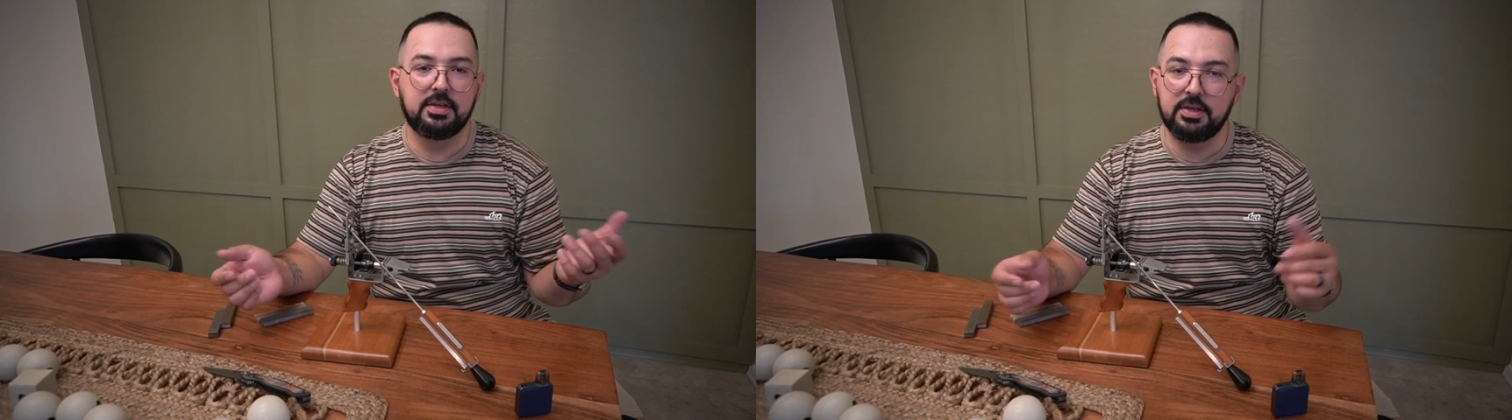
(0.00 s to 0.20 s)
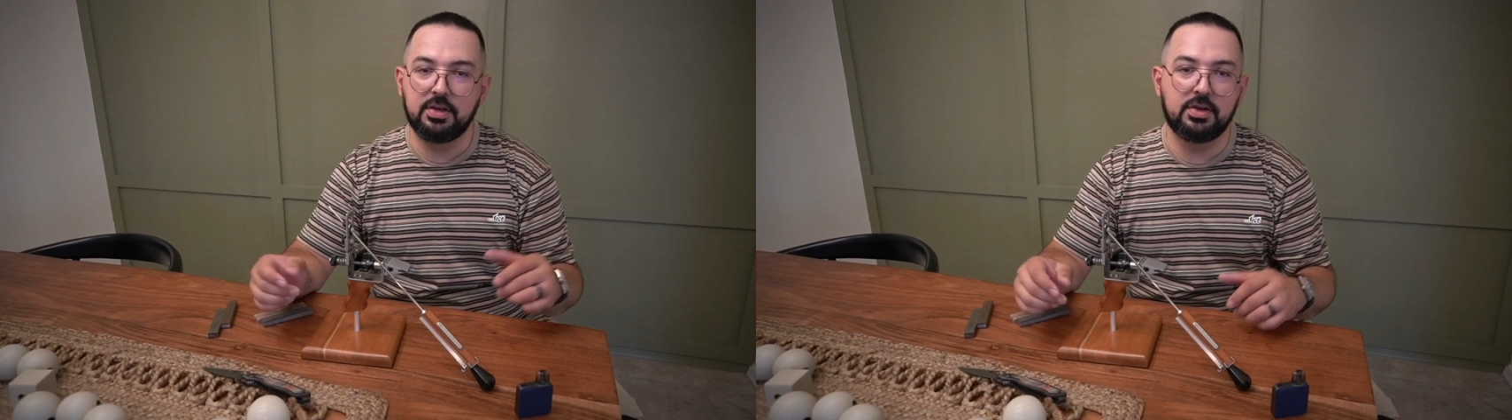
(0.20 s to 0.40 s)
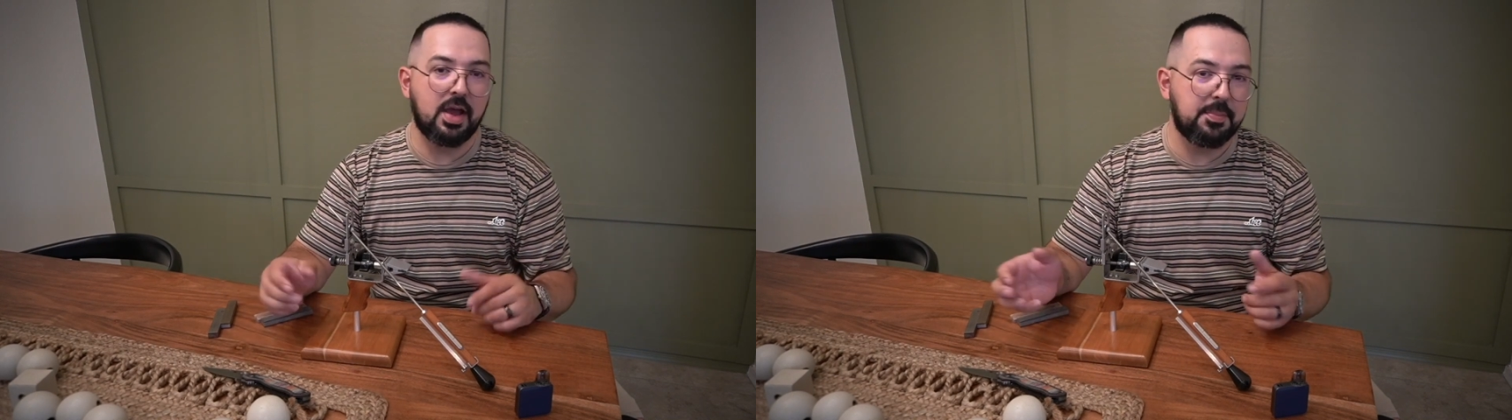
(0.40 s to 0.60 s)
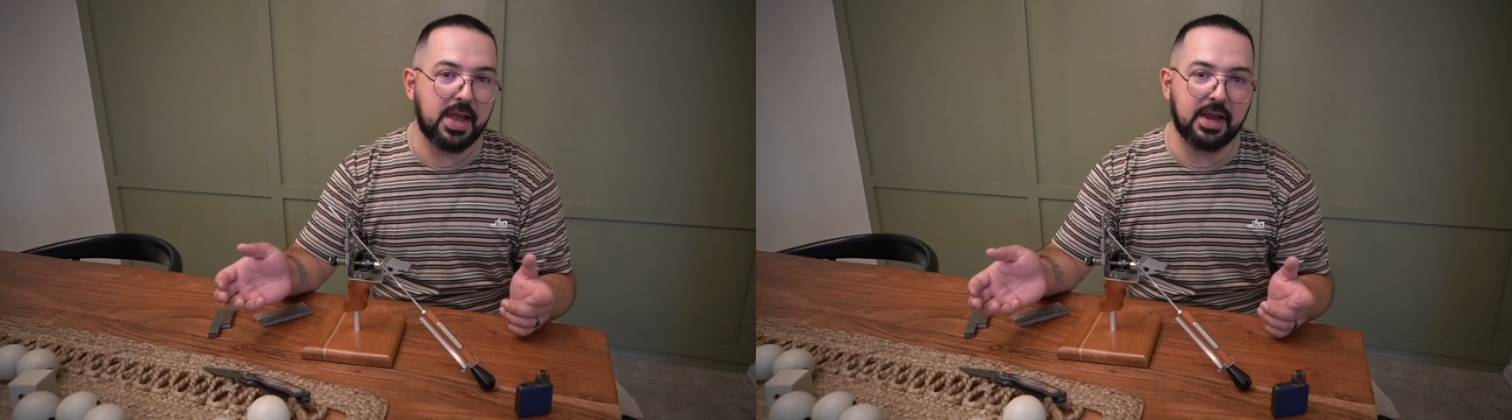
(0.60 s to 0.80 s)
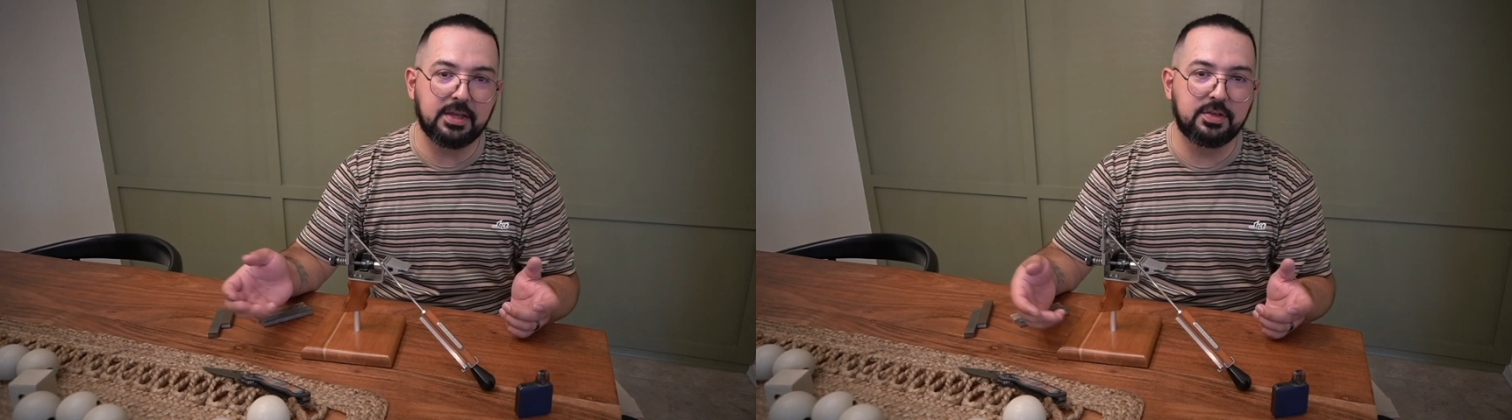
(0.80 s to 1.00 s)
you're not
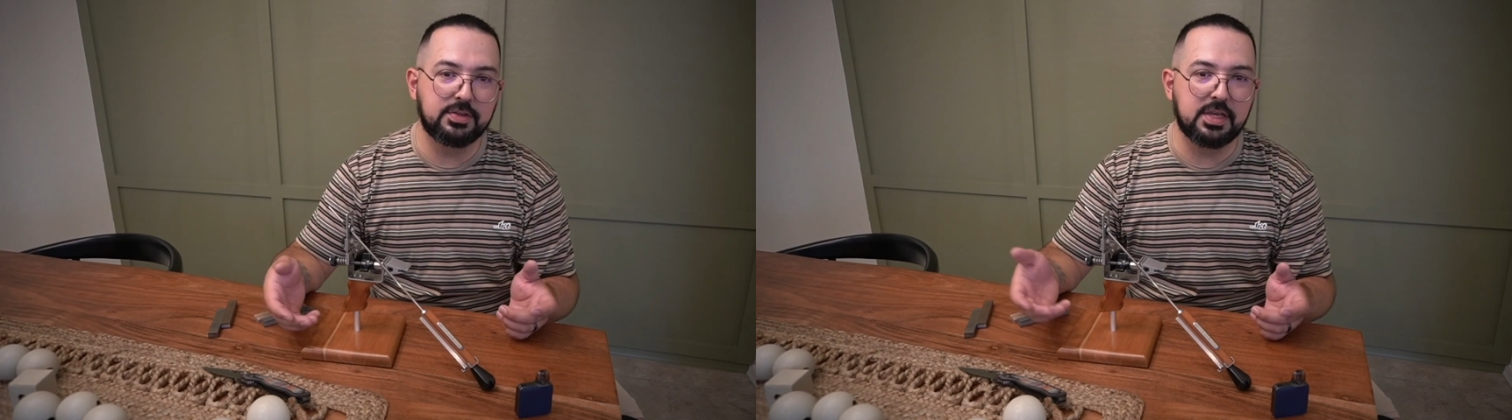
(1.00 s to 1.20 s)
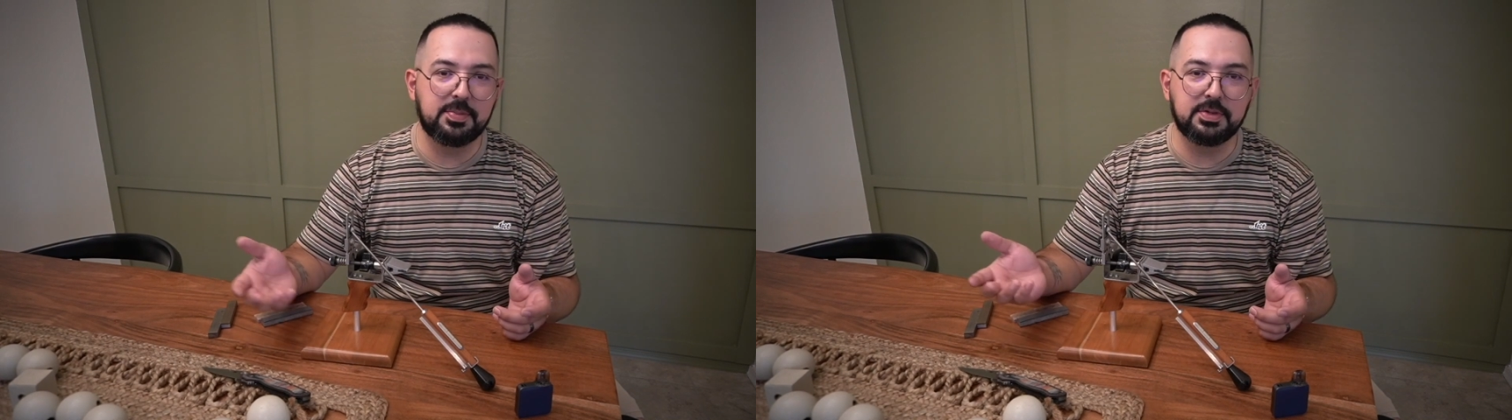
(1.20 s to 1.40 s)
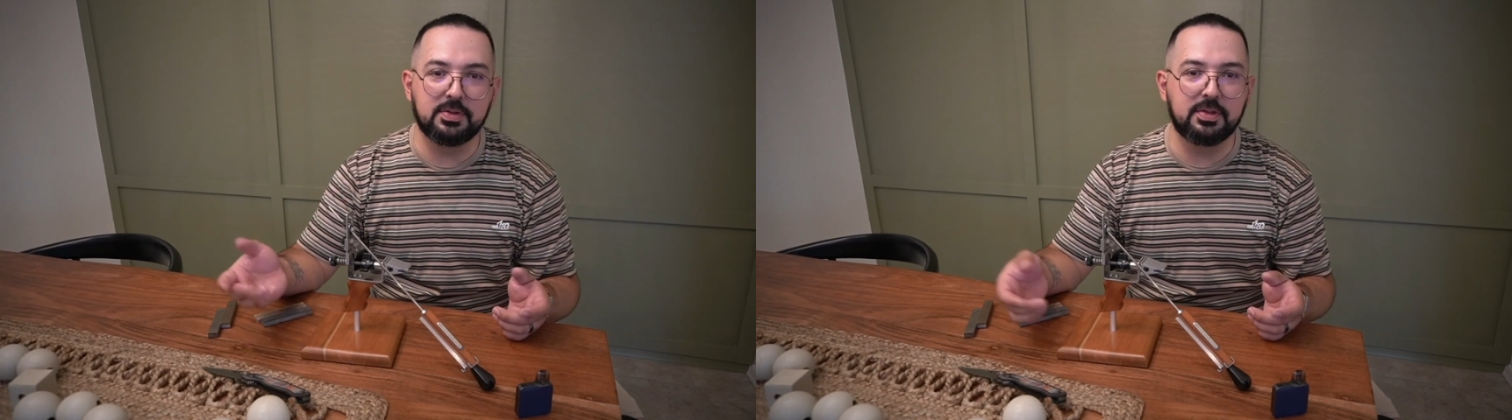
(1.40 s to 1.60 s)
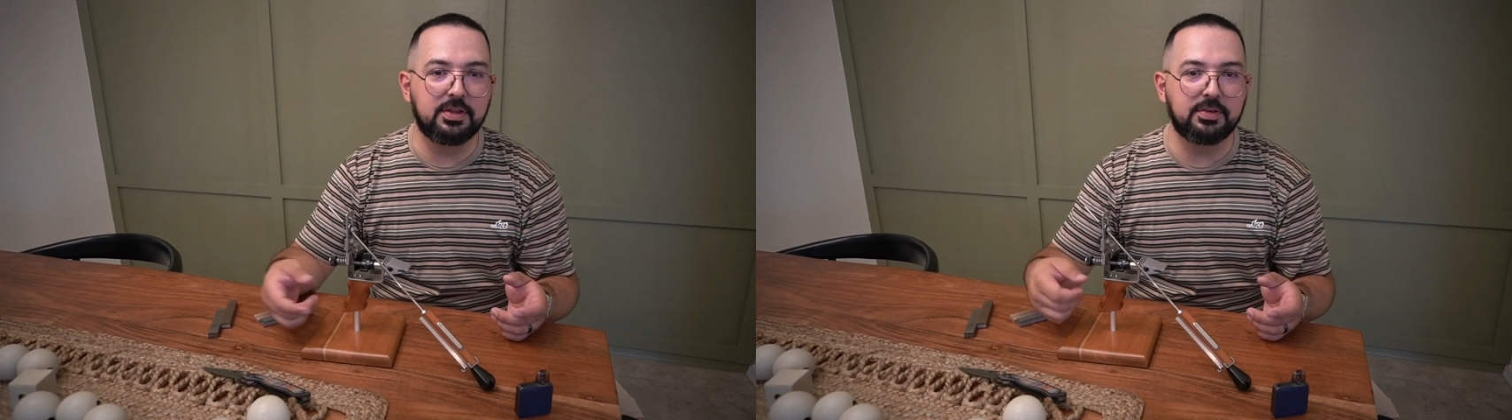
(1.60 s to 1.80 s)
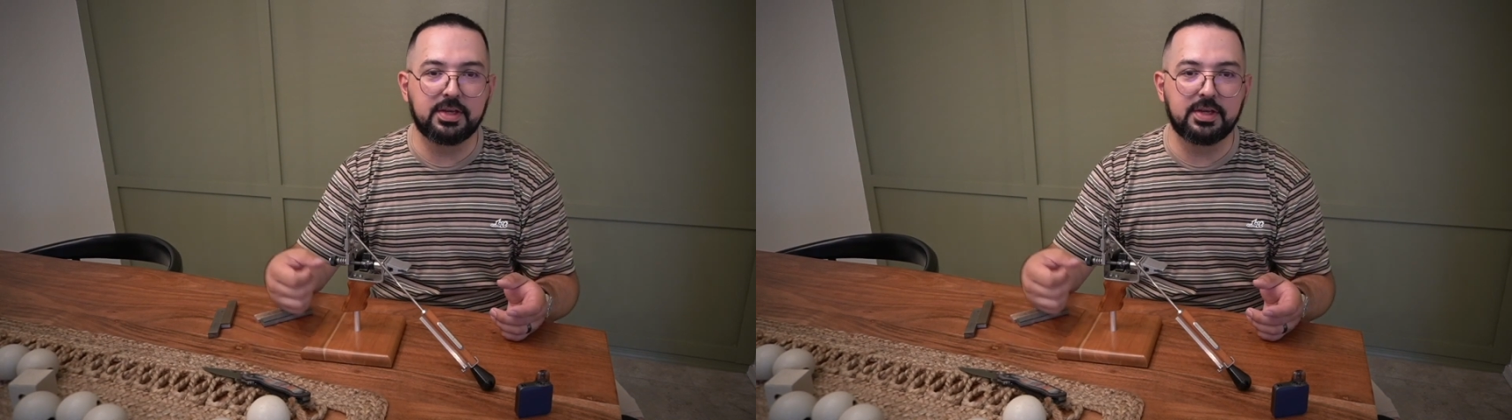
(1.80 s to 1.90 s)
packing those up into a little